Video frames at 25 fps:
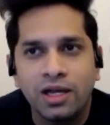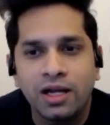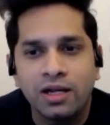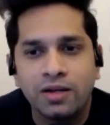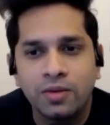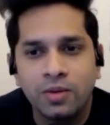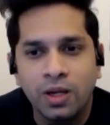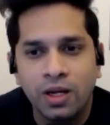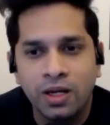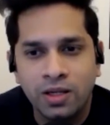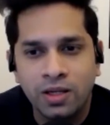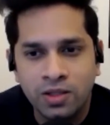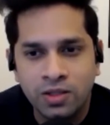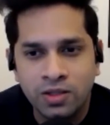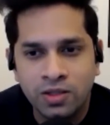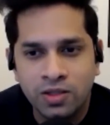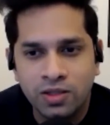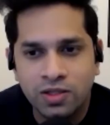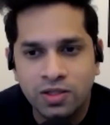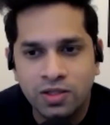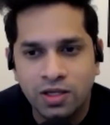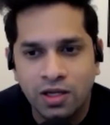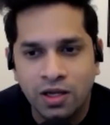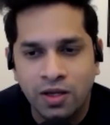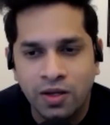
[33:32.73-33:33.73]
It is
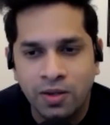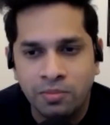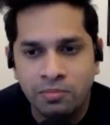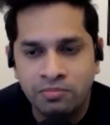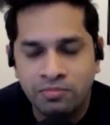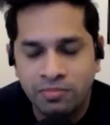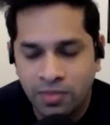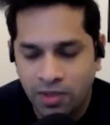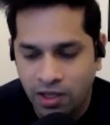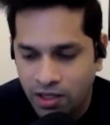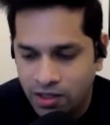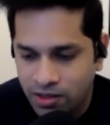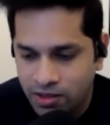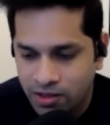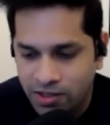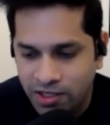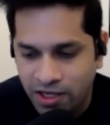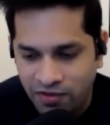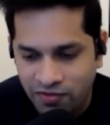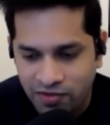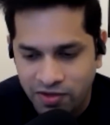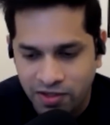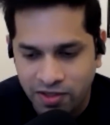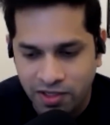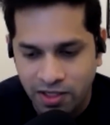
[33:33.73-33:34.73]

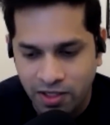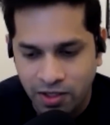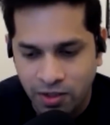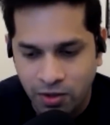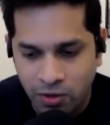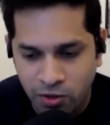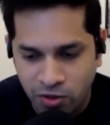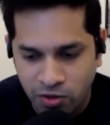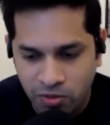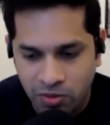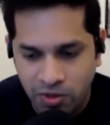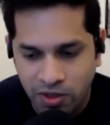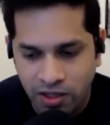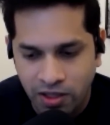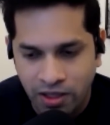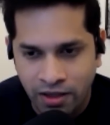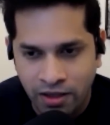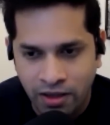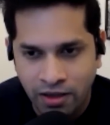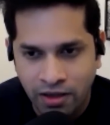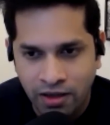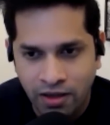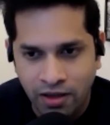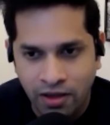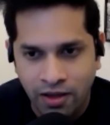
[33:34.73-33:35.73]
definitely going to be,
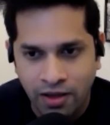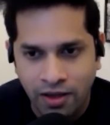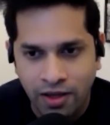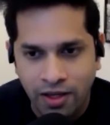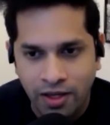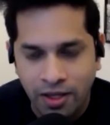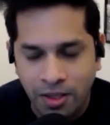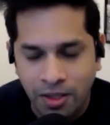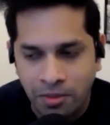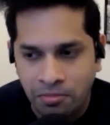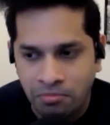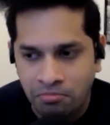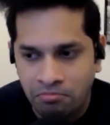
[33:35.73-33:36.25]
I